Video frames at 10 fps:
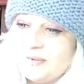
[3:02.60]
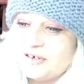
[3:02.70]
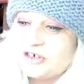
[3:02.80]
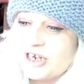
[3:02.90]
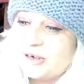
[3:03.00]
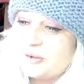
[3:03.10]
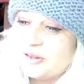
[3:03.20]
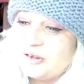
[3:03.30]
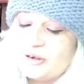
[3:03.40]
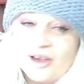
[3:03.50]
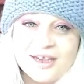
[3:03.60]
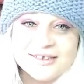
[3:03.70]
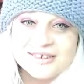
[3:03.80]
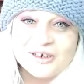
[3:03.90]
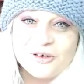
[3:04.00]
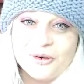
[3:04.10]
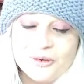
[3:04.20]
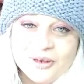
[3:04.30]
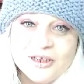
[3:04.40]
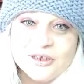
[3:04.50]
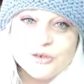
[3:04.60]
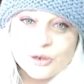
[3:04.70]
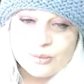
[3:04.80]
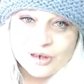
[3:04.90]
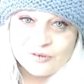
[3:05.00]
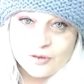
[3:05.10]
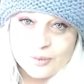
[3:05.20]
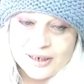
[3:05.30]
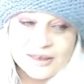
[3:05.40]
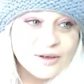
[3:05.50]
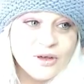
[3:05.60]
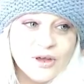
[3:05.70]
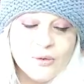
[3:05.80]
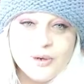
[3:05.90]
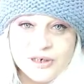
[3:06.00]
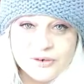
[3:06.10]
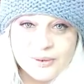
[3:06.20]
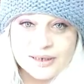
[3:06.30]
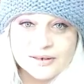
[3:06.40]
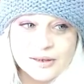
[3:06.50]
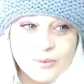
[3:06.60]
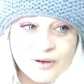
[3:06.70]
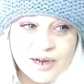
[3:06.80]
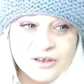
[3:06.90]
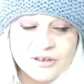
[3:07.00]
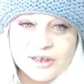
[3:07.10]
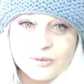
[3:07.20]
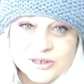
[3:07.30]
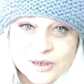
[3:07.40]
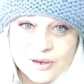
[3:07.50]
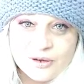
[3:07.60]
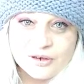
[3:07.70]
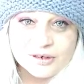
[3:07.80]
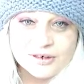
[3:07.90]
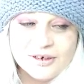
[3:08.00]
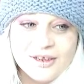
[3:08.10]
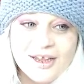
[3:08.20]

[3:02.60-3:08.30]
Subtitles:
even shared with you guys. And I know so many of you being like, what are you doing? Like, where are you? Like, what's going on?